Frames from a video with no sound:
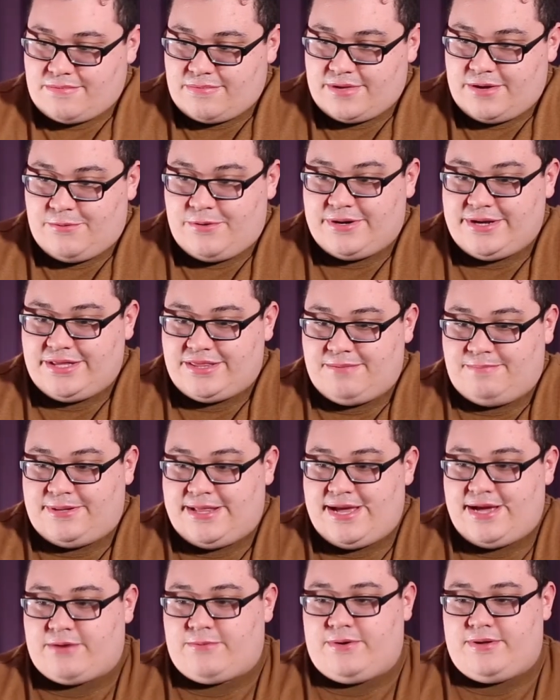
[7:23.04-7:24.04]
I want to get the
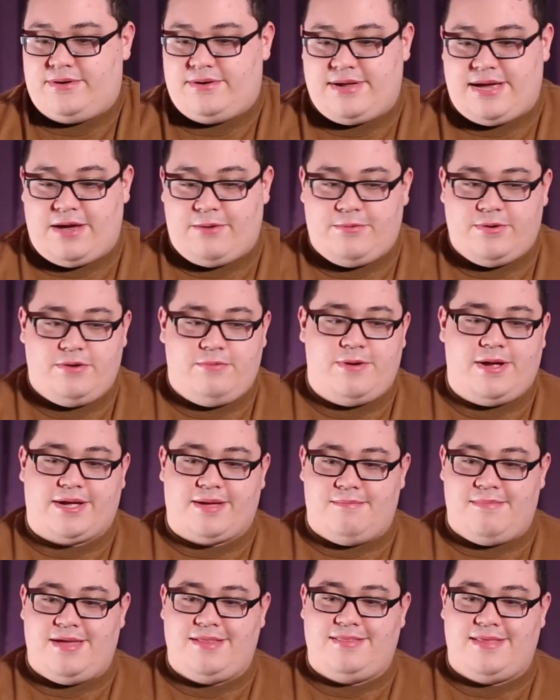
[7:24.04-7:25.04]
black one. I would
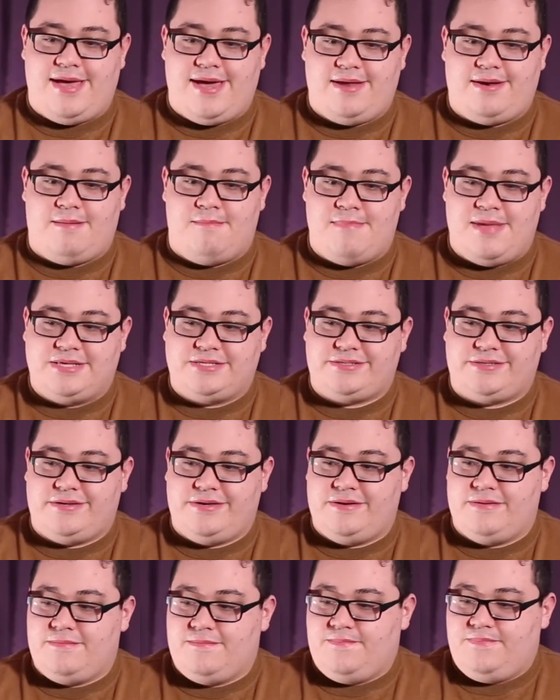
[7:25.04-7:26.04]
recommend that
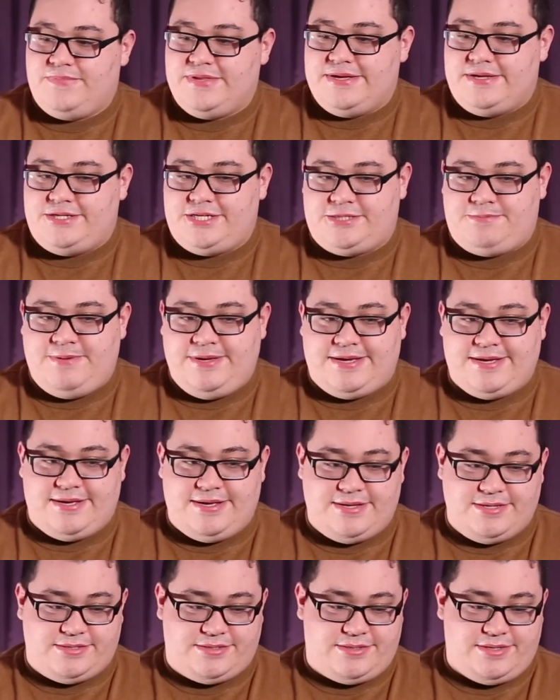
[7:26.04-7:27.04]
immensely, just
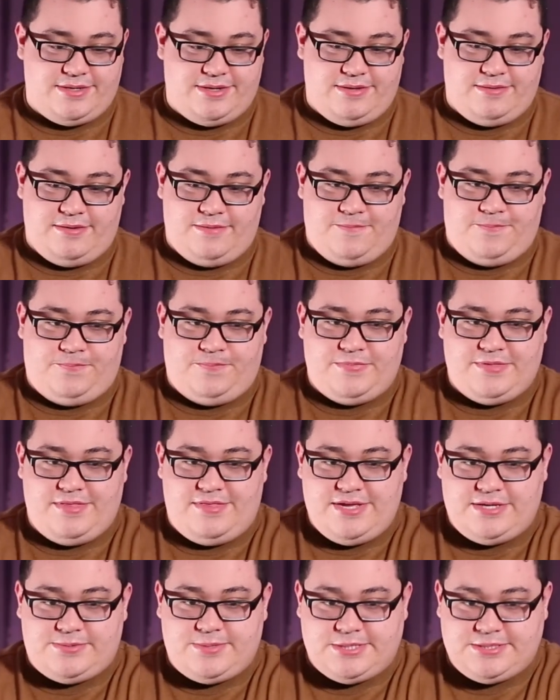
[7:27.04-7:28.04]
because
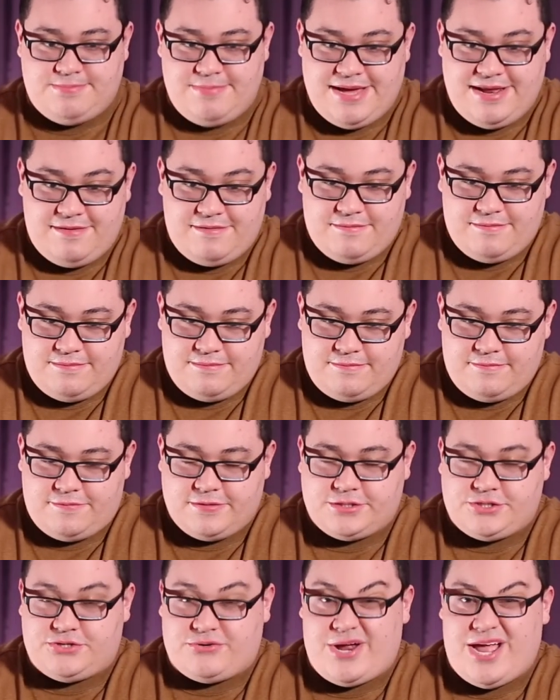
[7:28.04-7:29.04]
this was meant
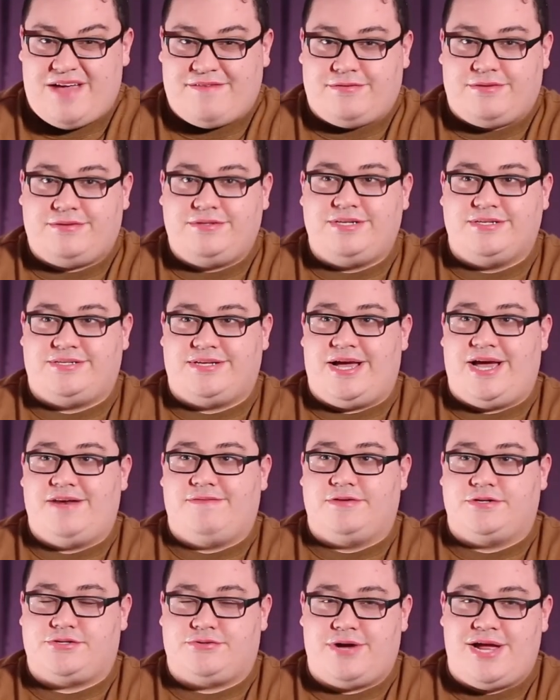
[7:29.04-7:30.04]
for travel, designed
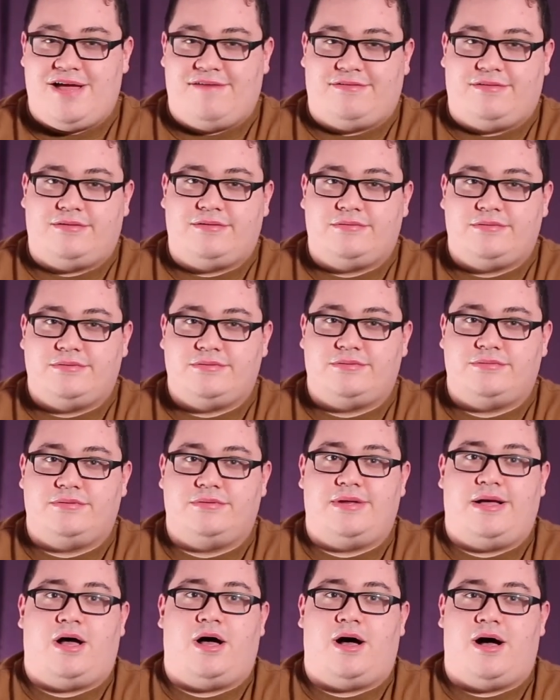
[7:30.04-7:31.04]
for travel,
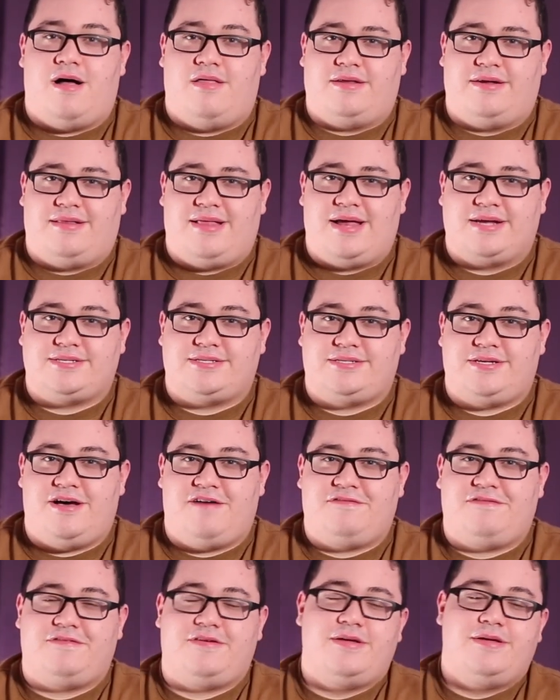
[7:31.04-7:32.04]
hauling a lot of
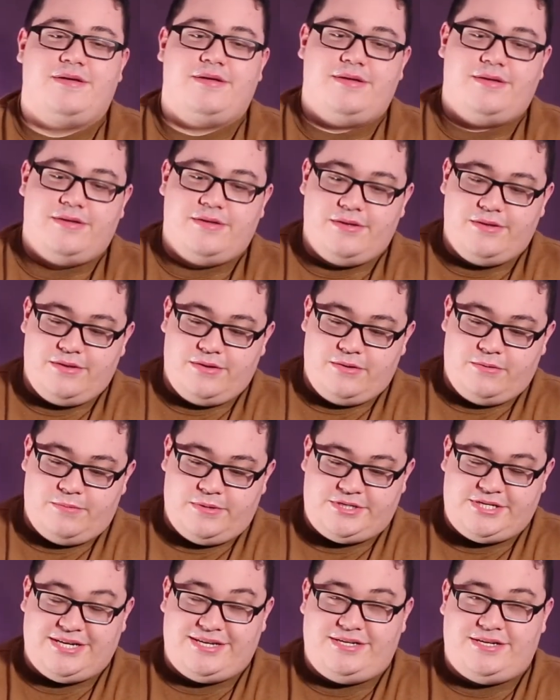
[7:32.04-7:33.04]
stuff,
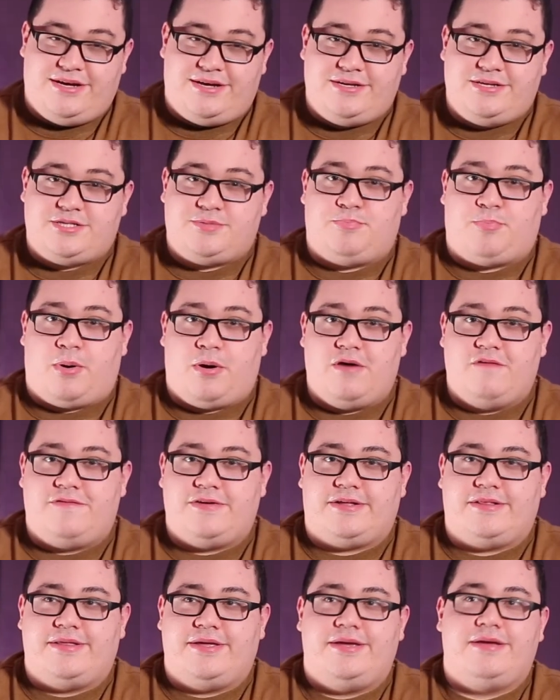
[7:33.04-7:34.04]
which it does
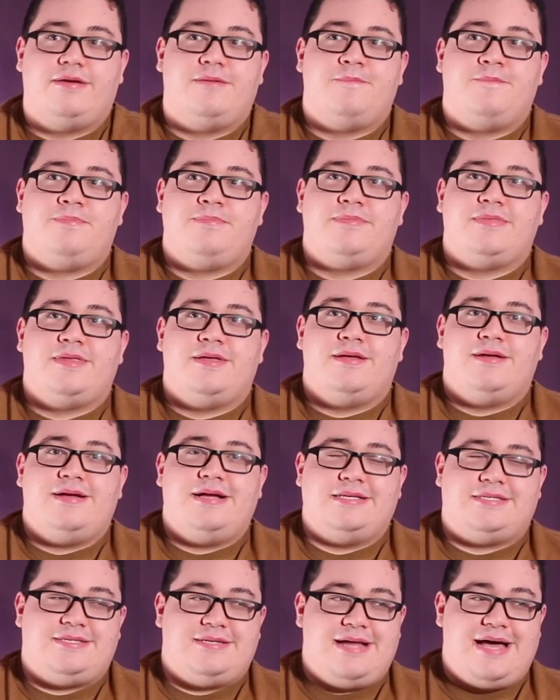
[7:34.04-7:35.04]
perfectly.
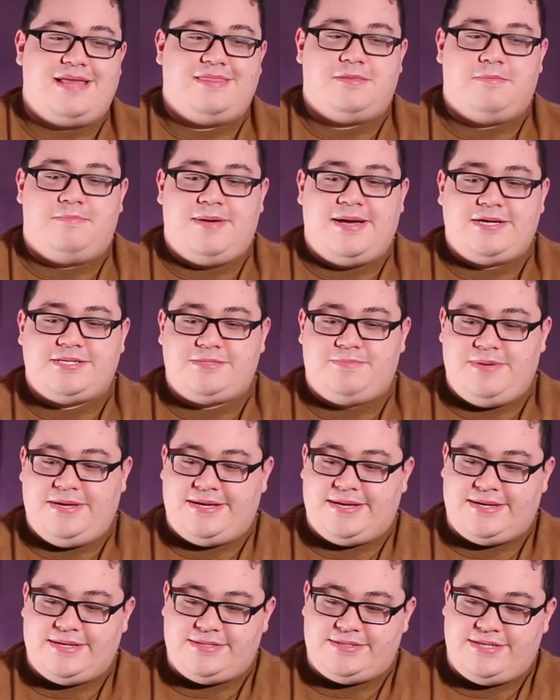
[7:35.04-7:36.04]
It's not the best
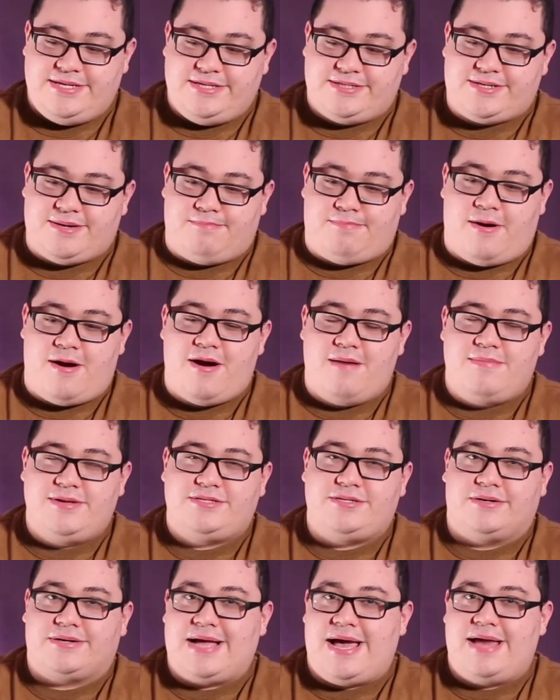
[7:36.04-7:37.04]
because these
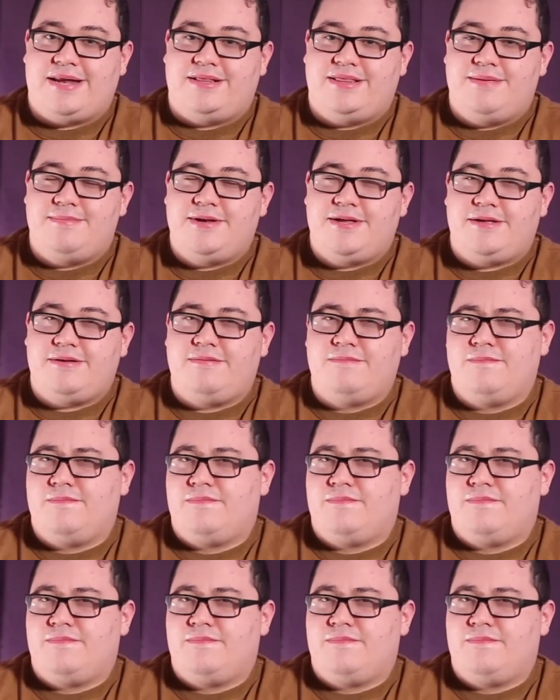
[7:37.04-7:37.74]
compartments are kind of limited,